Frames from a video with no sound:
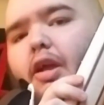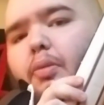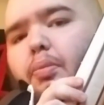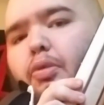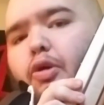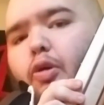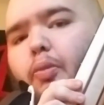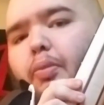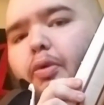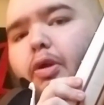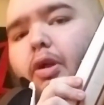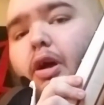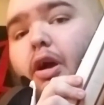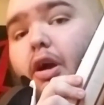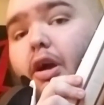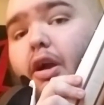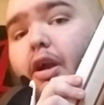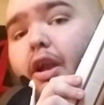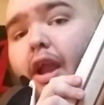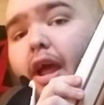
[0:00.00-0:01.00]
purple
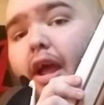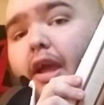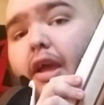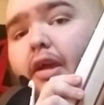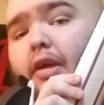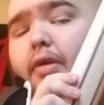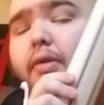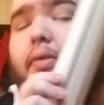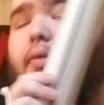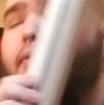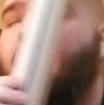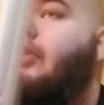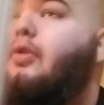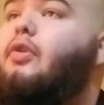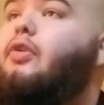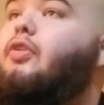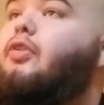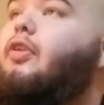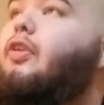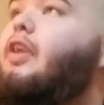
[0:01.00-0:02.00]
heart neck,
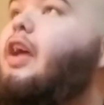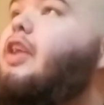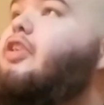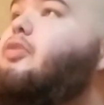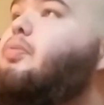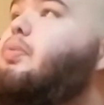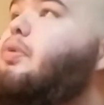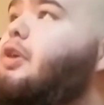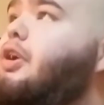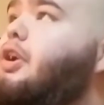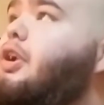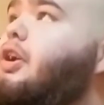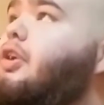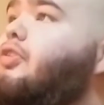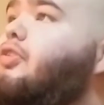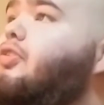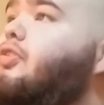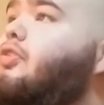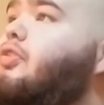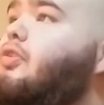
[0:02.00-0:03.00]
so that's pretty
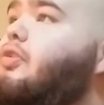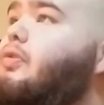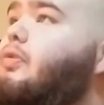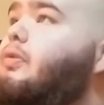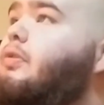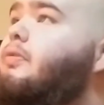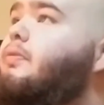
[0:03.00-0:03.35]
nice too.